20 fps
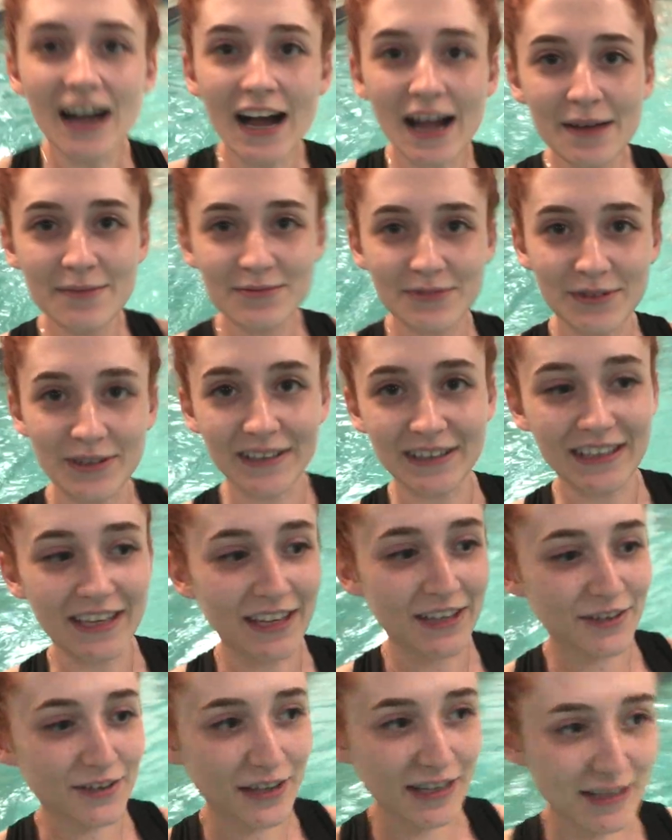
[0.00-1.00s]
I'm doing
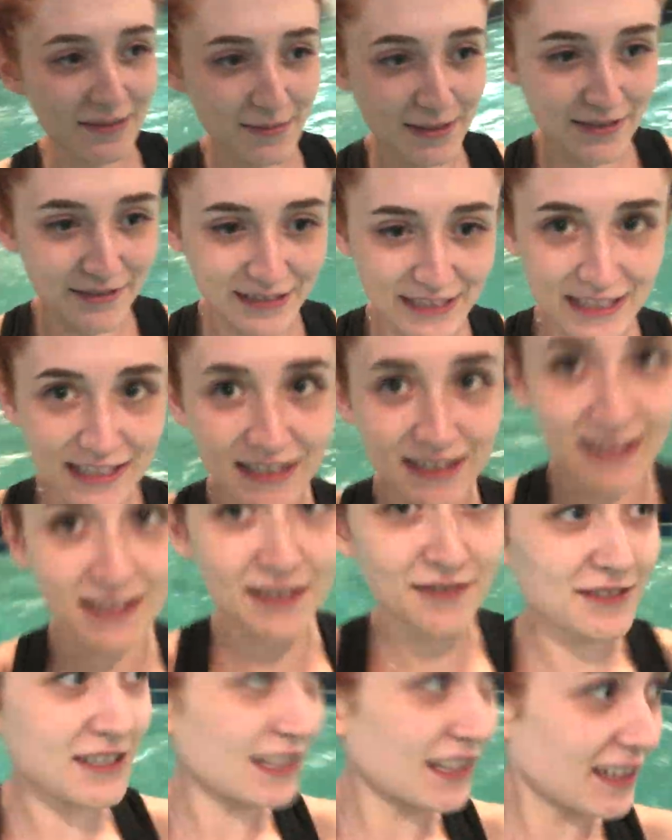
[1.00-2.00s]
that incredibly risky
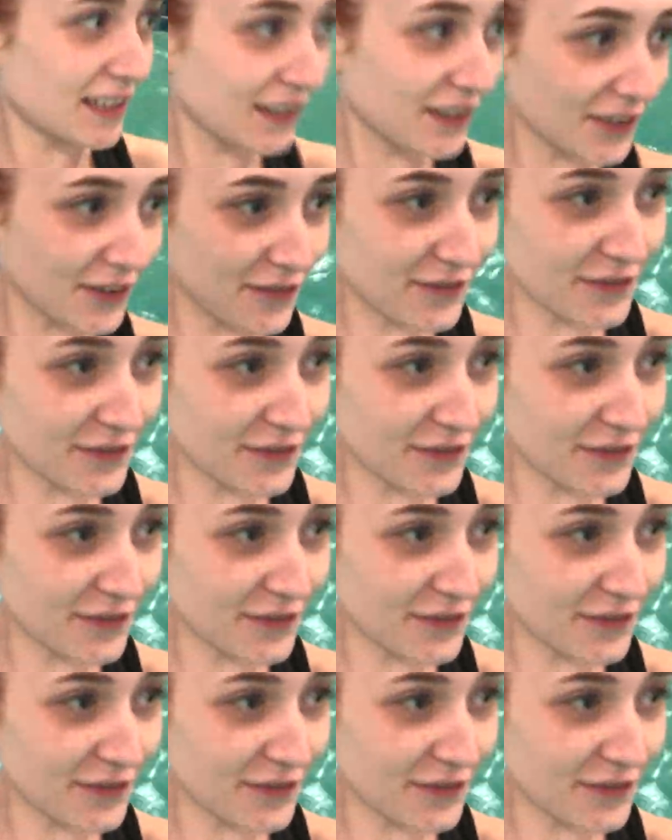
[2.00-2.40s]
thing of taking your